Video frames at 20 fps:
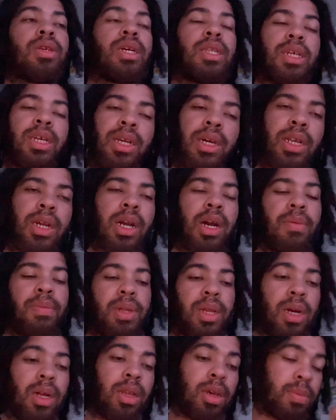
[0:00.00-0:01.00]
I did get a couple
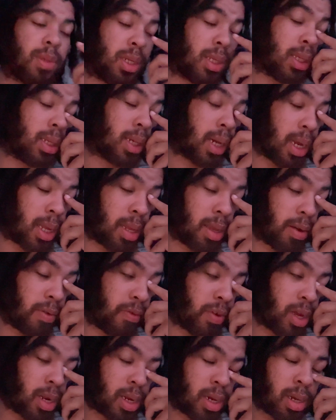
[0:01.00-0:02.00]
of clips inside the
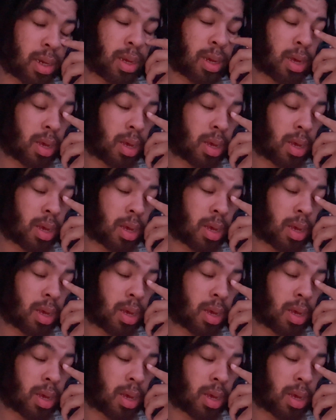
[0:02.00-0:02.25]
arena.